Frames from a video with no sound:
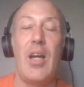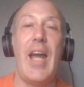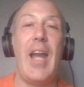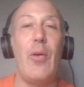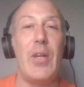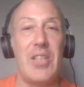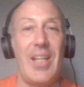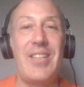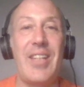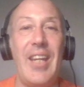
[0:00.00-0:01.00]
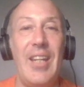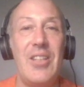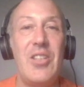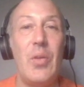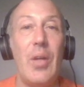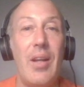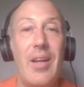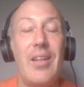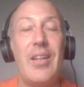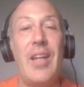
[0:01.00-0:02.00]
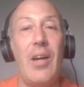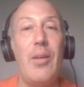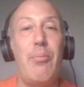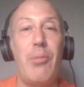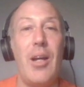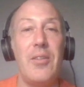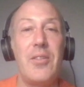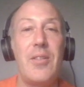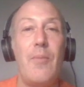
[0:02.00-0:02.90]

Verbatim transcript: Anyways, let's get into it. Carey Price.